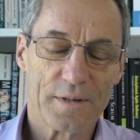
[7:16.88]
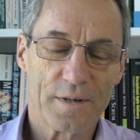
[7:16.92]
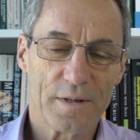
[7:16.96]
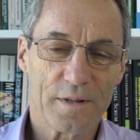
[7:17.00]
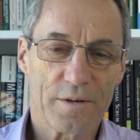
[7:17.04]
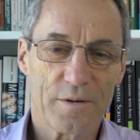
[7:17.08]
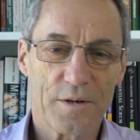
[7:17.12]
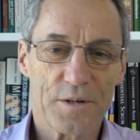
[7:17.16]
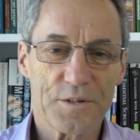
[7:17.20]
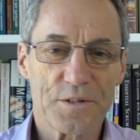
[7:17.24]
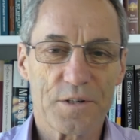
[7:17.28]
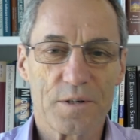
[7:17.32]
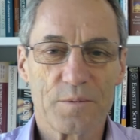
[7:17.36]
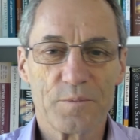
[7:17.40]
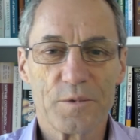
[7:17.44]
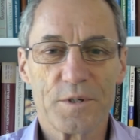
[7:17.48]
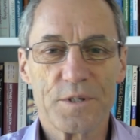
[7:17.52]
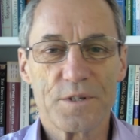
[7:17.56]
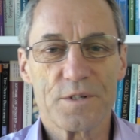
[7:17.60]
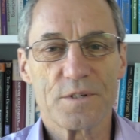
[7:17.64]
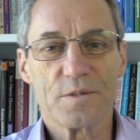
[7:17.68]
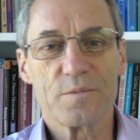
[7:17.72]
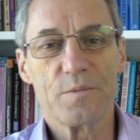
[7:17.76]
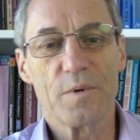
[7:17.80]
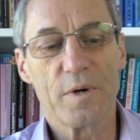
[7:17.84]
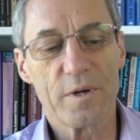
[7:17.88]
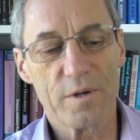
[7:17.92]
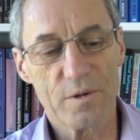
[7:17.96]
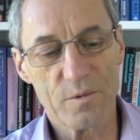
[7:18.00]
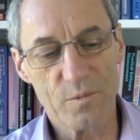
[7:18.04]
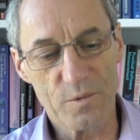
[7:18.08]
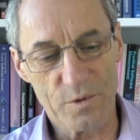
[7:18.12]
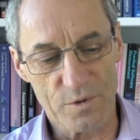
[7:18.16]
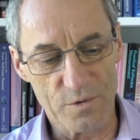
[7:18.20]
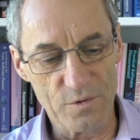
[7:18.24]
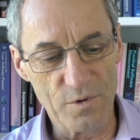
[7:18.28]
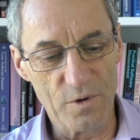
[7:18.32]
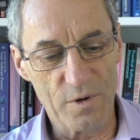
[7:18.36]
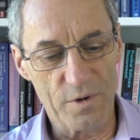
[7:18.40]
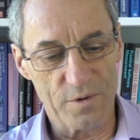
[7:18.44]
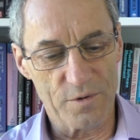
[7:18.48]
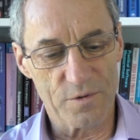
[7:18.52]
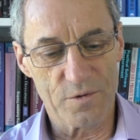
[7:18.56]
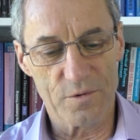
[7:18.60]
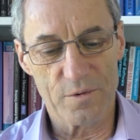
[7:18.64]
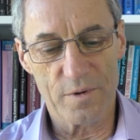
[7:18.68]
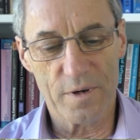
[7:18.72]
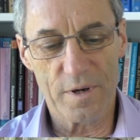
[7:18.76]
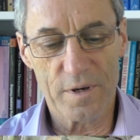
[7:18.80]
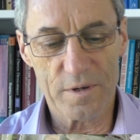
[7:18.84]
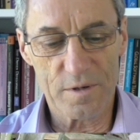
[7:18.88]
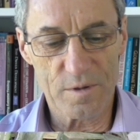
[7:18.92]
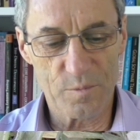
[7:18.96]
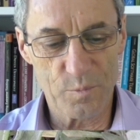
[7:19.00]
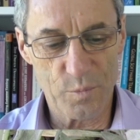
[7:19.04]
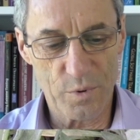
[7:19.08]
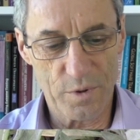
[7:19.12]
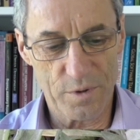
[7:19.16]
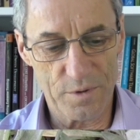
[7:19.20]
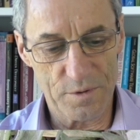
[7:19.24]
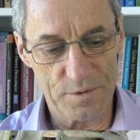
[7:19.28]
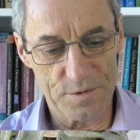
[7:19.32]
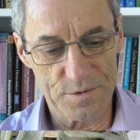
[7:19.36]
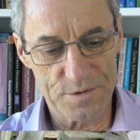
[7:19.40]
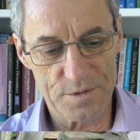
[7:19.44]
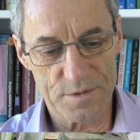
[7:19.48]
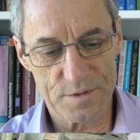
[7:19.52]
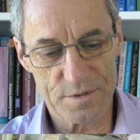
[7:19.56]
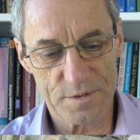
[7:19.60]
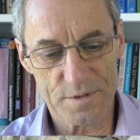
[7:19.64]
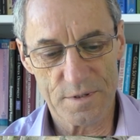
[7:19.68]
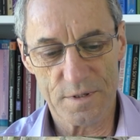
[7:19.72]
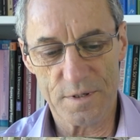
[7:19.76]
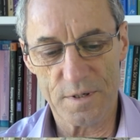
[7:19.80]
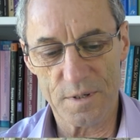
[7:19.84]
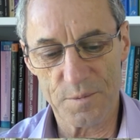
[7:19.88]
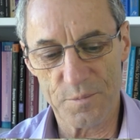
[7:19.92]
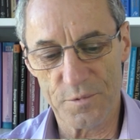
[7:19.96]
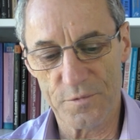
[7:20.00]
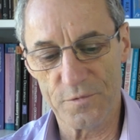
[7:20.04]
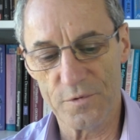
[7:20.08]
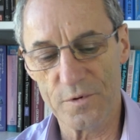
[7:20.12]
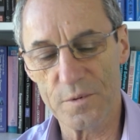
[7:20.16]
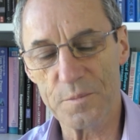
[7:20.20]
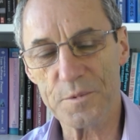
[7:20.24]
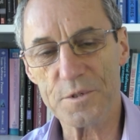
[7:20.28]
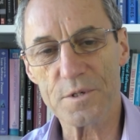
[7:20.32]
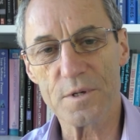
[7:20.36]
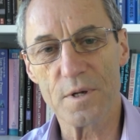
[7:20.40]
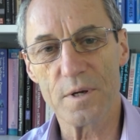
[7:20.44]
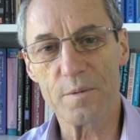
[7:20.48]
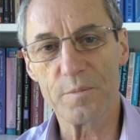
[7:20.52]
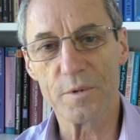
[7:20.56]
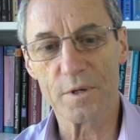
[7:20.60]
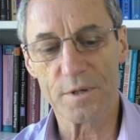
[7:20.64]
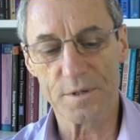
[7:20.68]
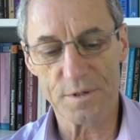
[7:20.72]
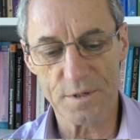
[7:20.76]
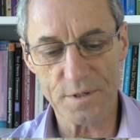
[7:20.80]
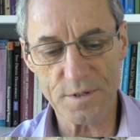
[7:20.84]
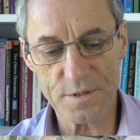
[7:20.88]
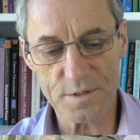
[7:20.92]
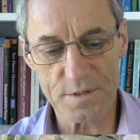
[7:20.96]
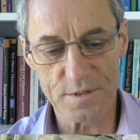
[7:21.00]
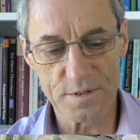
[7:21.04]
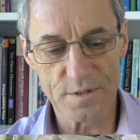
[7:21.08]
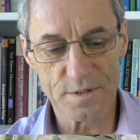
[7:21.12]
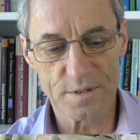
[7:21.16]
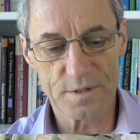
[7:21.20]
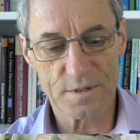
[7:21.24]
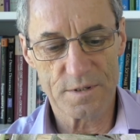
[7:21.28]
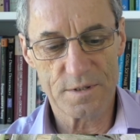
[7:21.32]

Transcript: Now, there are some reasons why you would not create components. Performance liabilities.